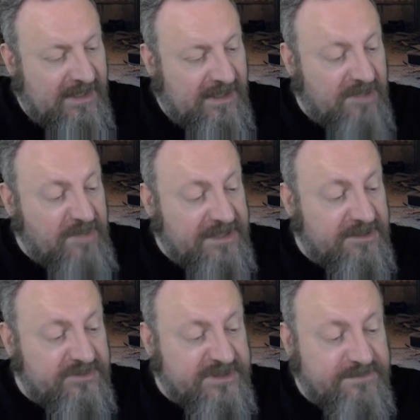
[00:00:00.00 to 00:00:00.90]

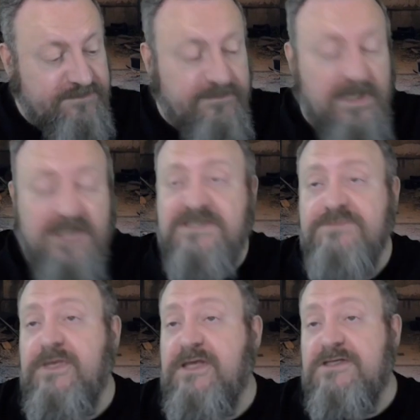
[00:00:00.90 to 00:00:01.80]
Commandos
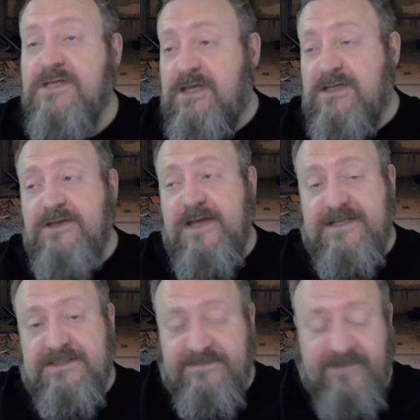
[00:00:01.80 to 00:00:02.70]
must be taken
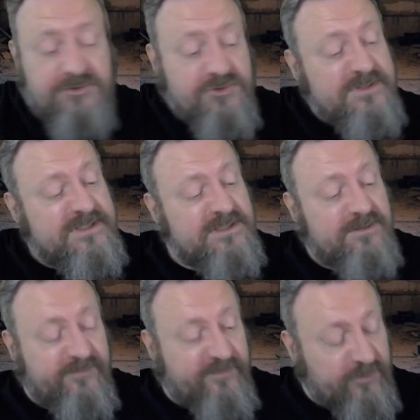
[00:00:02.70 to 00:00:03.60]
as veterans,
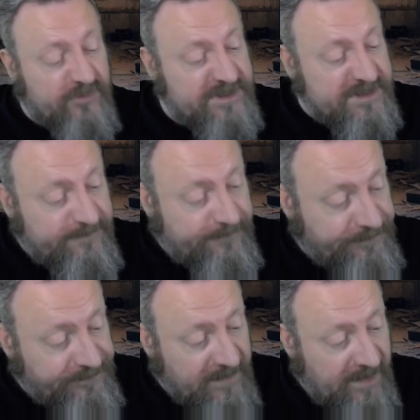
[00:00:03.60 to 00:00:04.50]
of course.
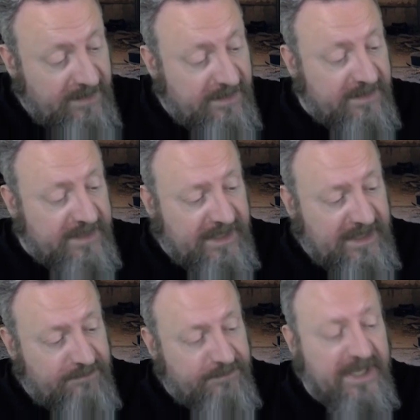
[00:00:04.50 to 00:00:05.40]

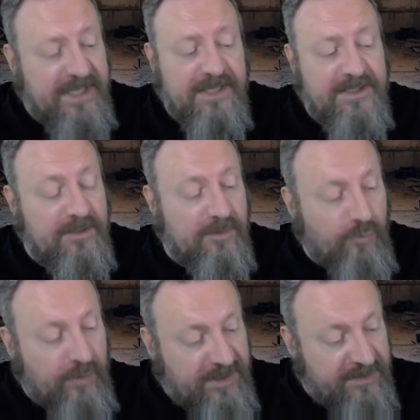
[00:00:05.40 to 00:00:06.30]
They begin
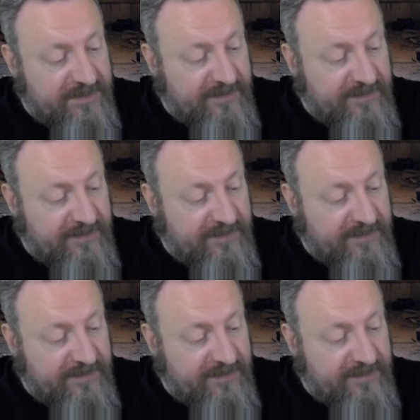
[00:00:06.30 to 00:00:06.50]
with